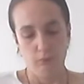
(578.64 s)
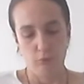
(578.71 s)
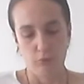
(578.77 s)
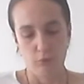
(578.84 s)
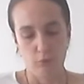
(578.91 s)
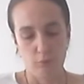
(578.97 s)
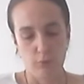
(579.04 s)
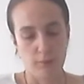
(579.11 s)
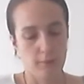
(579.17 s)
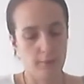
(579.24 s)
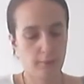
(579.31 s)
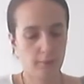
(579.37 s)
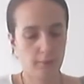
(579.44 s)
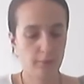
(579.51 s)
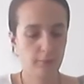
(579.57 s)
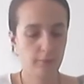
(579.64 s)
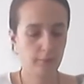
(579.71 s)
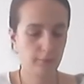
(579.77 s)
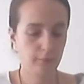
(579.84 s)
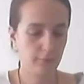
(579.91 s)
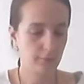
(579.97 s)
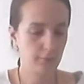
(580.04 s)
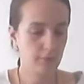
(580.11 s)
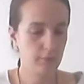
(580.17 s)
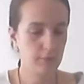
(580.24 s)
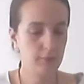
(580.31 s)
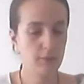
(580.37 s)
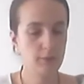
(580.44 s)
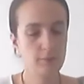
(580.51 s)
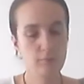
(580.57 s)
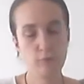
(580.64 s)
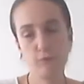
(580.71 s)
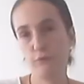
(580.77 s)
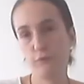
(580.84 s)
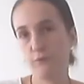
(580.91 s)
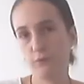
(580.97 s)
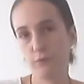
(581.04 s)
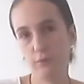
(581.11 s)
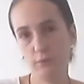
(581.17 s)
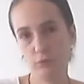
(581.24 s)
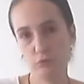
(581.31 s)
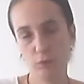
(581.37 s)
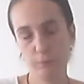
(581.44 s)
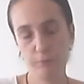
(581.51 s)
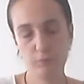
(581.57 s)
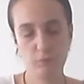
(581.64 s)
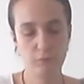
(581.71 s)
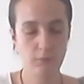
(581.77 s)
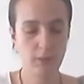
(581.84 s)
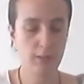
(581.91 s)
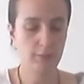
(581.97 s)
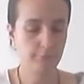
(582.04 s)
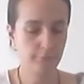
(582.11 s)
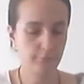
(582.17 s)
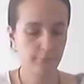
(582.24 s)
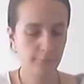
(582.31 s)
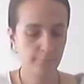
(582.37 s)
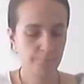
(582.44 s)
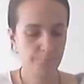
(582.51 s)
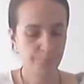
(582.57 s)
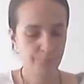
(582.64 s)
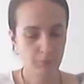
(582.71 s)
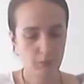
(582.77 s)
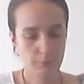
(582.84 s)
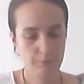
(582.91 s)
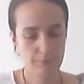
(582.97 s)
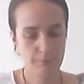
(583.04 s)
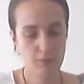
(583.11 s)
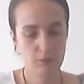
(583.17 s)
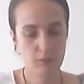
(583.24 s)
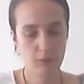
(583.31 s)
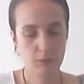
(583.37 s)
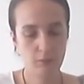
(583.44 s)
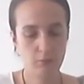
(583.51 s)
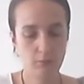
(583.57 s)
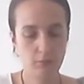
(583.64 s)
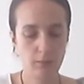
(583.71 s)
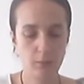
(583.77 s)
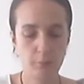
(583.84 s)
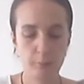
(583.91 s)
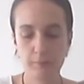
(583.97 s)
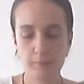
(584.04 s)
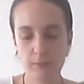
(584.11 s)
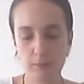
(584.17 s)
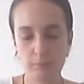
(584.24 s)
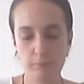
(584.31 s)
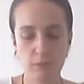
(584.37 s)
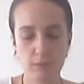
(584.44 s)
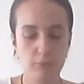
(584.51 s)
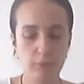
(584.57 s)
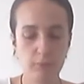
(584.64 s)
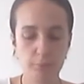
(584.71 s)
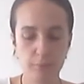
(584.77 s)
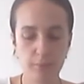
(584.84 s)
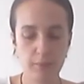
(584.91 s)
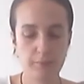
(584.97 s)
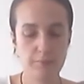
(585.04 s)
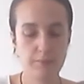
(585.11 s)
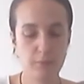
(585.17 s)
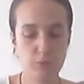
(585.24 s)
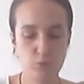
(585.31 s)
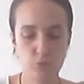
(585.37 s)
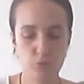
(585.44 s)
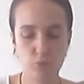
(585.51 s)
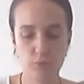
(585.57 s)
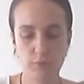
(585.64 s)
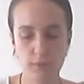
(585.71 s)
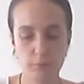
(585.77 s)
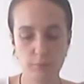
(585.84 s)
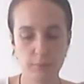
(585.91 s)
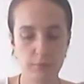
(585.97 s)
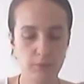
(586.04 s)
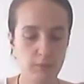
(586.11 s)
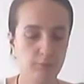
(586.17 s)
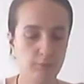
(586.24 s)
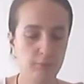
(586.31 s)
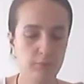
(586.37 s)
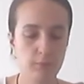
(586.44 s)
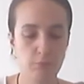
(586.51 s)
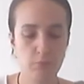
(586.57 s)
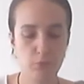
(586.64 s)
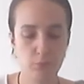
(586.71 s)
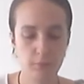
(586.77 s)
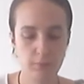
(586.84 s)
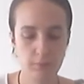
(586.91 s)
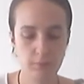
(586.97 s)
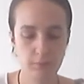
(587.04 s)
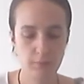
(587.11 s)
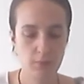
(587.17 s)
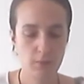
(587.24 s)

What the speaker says: So in the end of chapter 5, I'm saying here, carpe diem never implies that you should simply live in the moment,